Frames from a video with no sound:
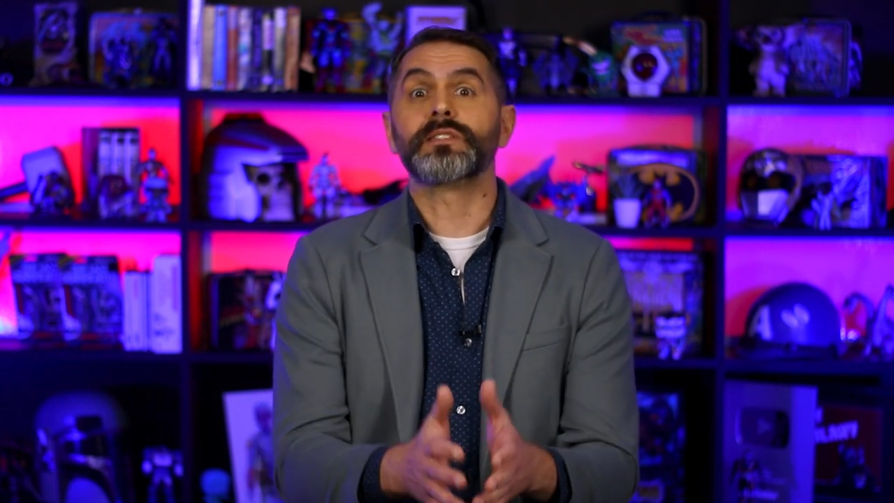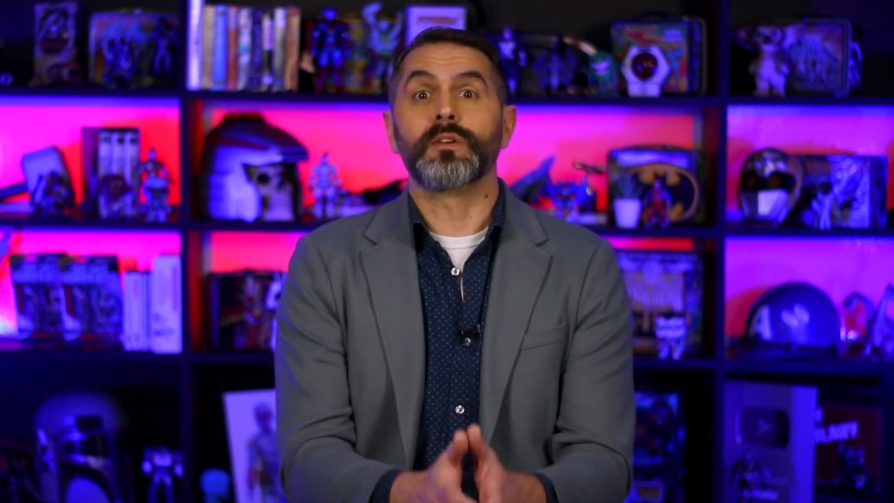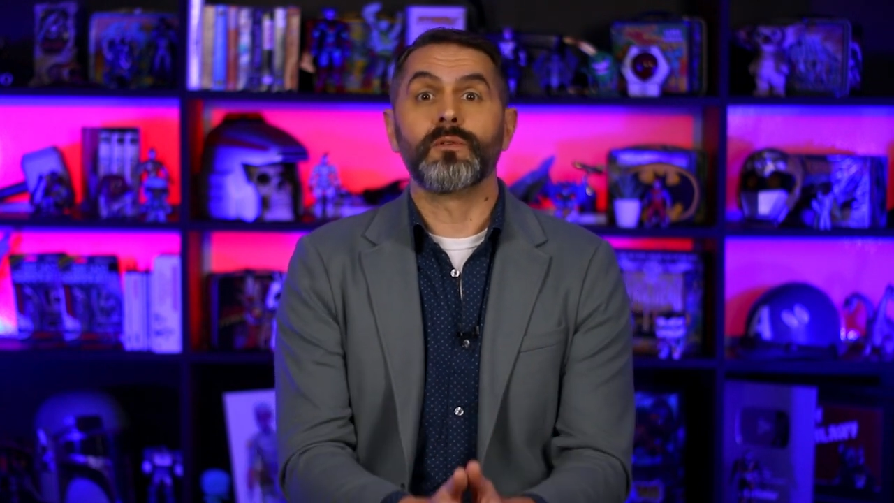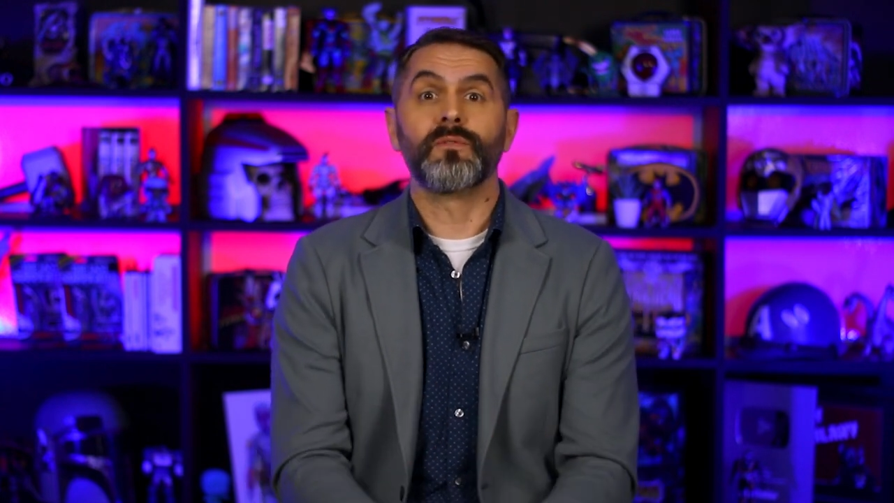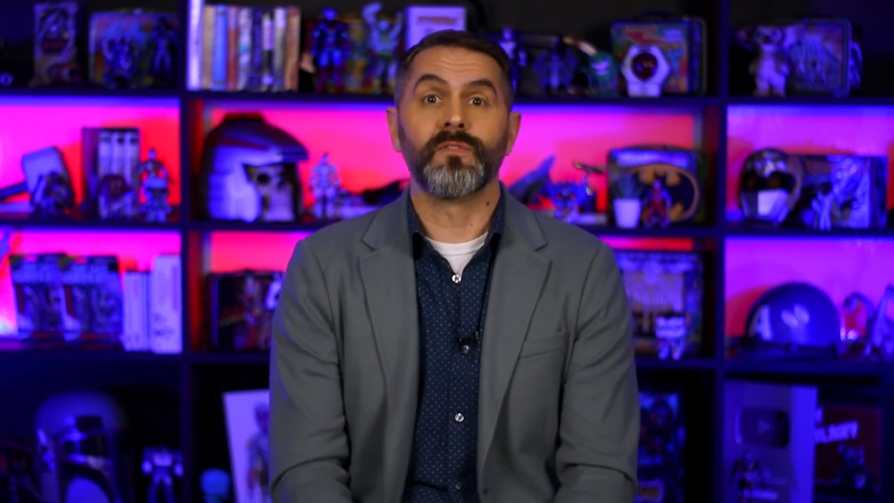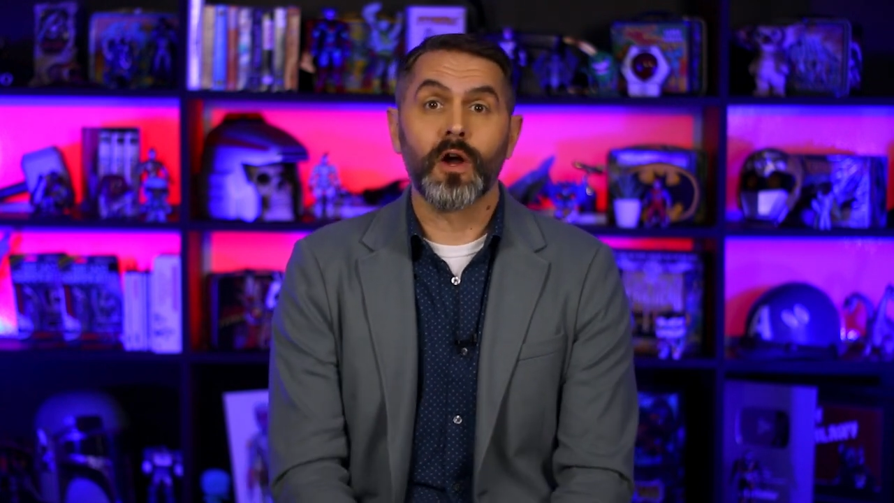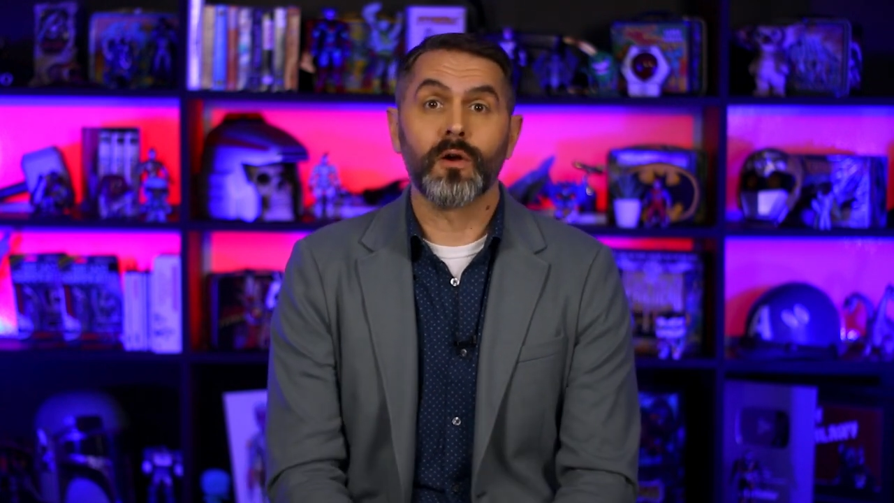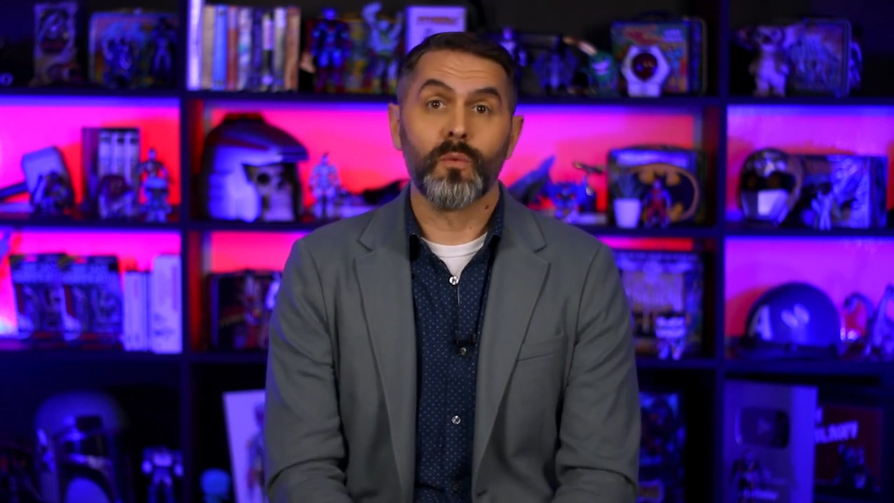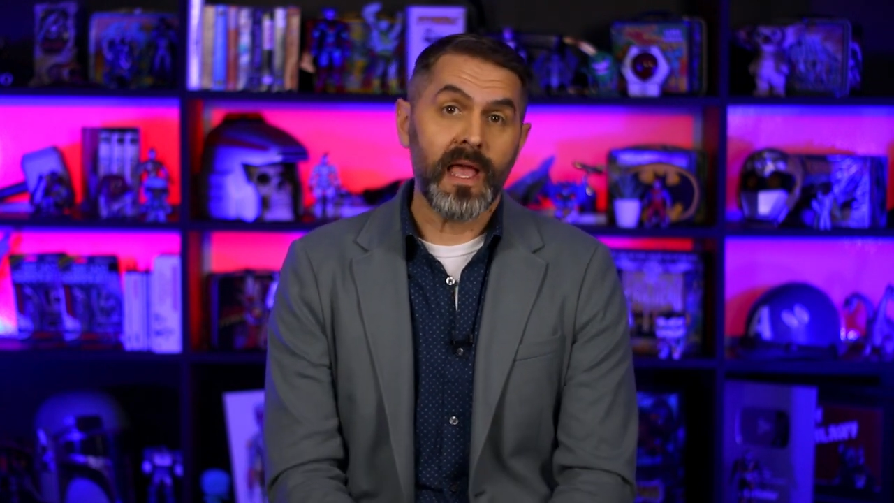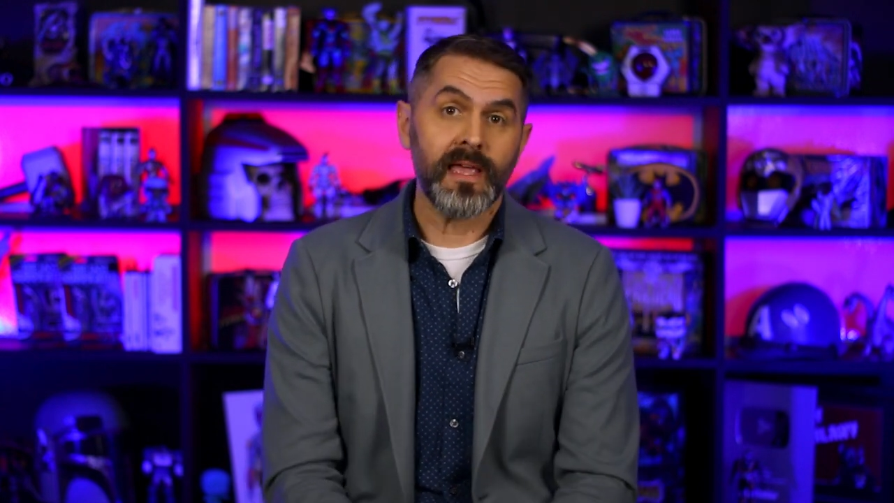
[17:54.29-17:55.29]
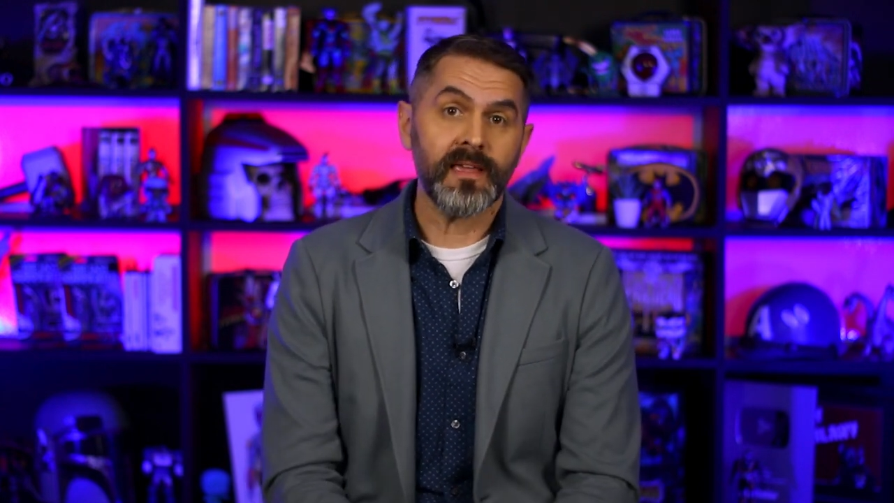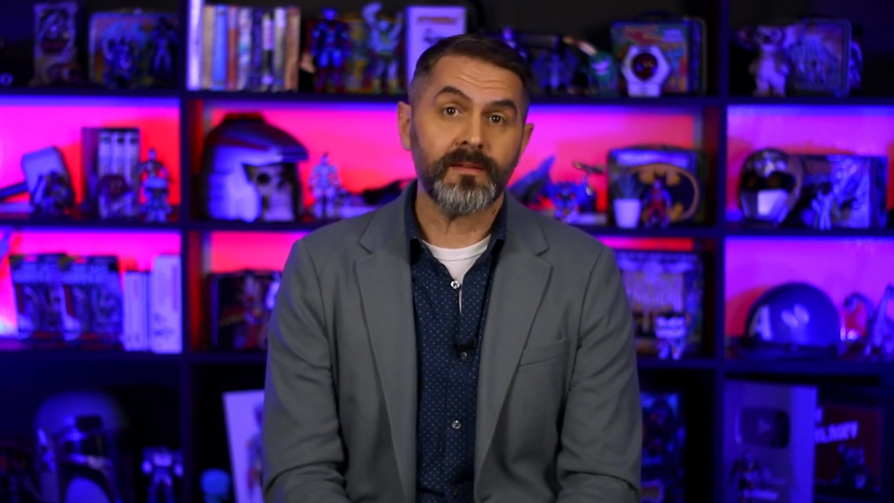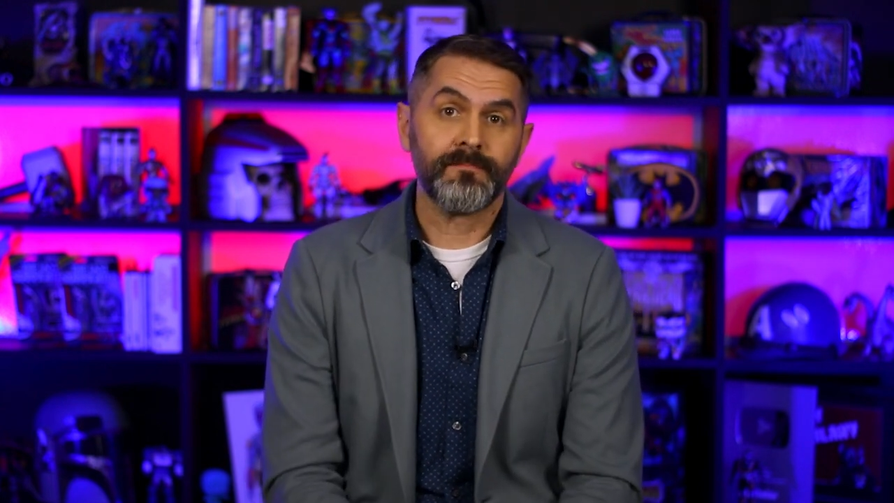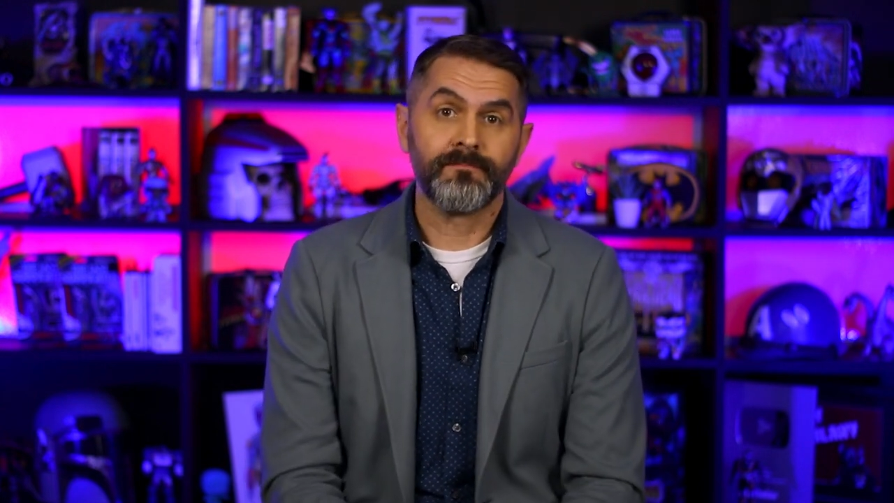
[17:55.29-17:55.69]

so far away.